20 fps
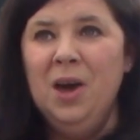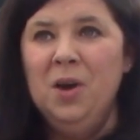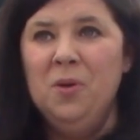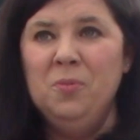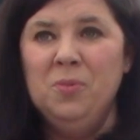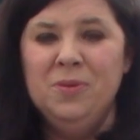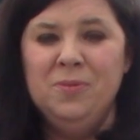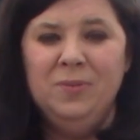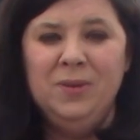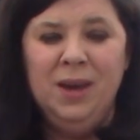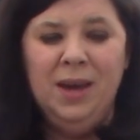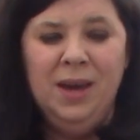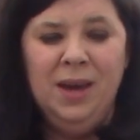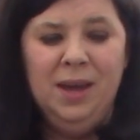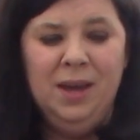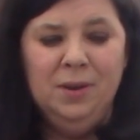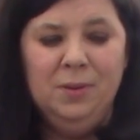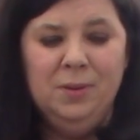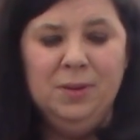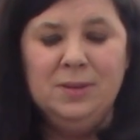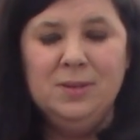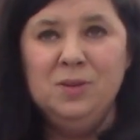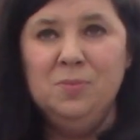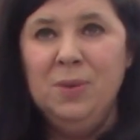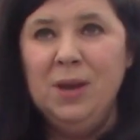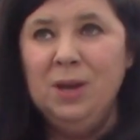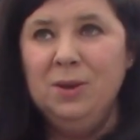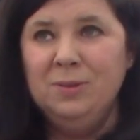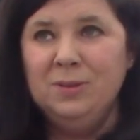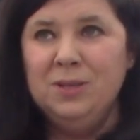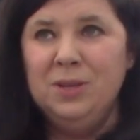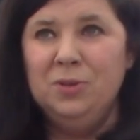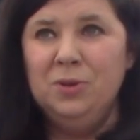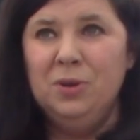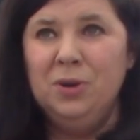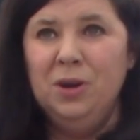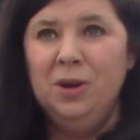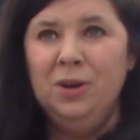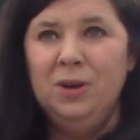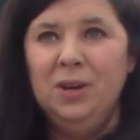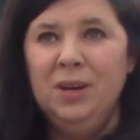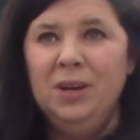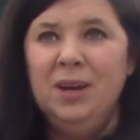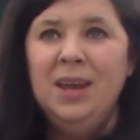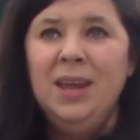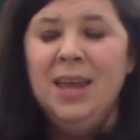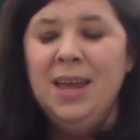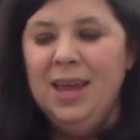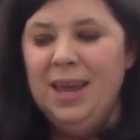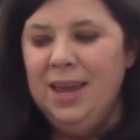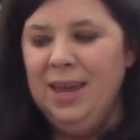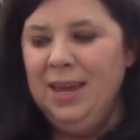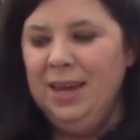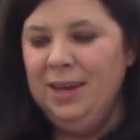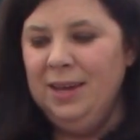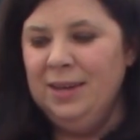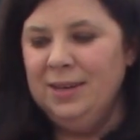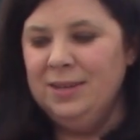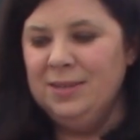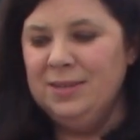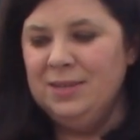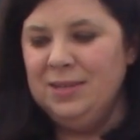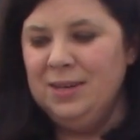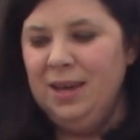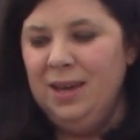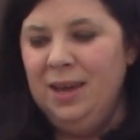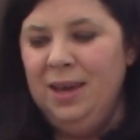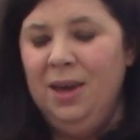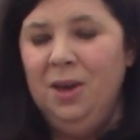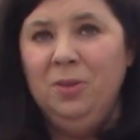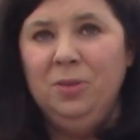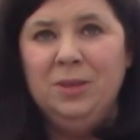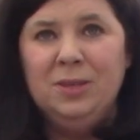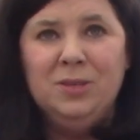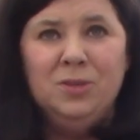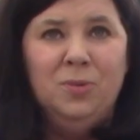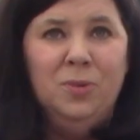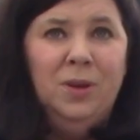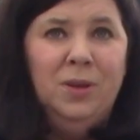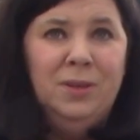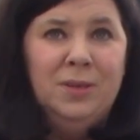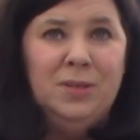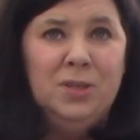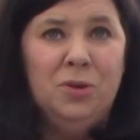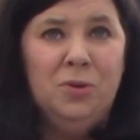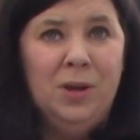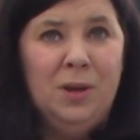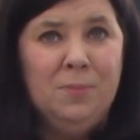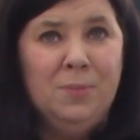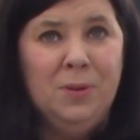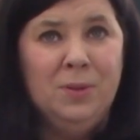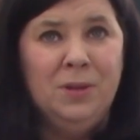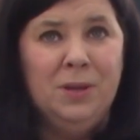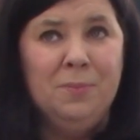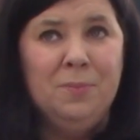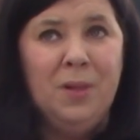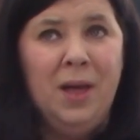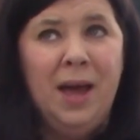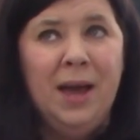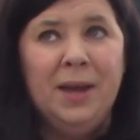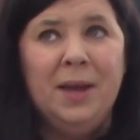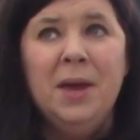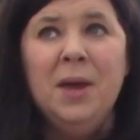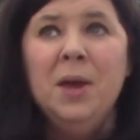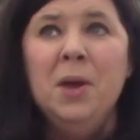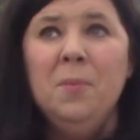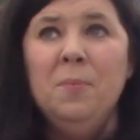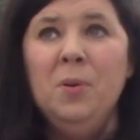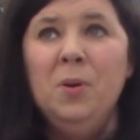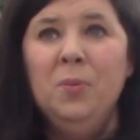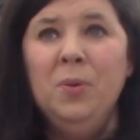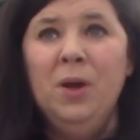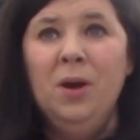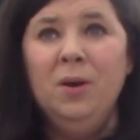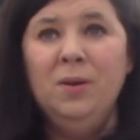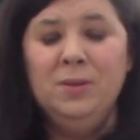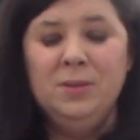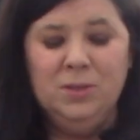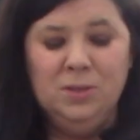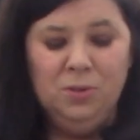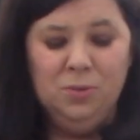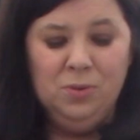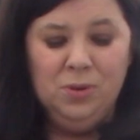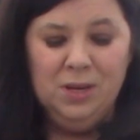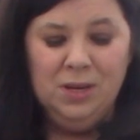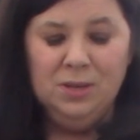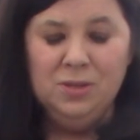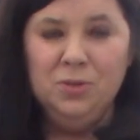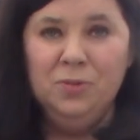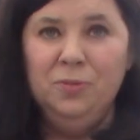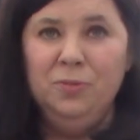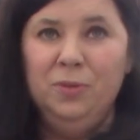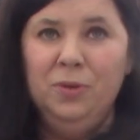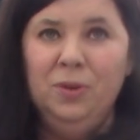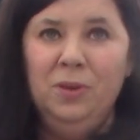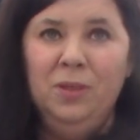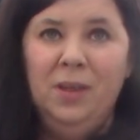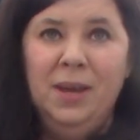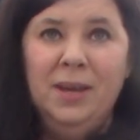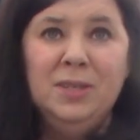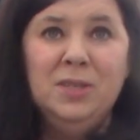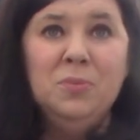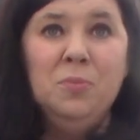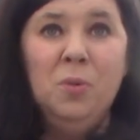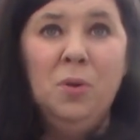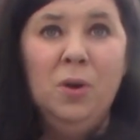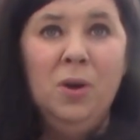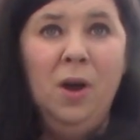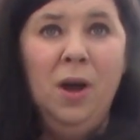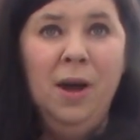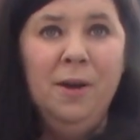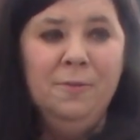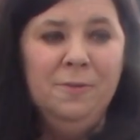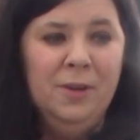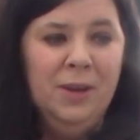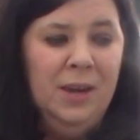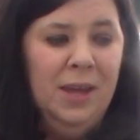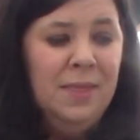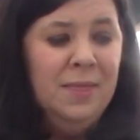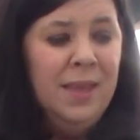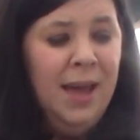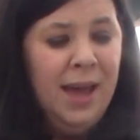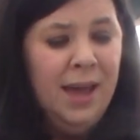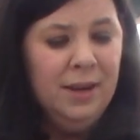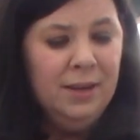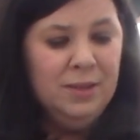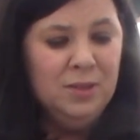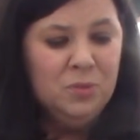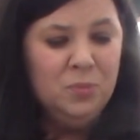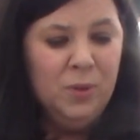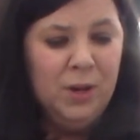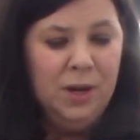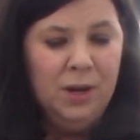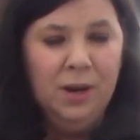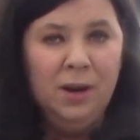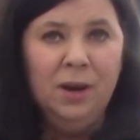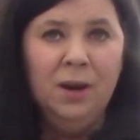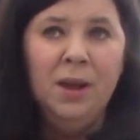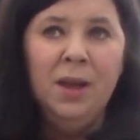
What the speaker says: We've got tomatoes in the garden, and a healthy soil is a great building block, but we also need to fertilize more often. And that is where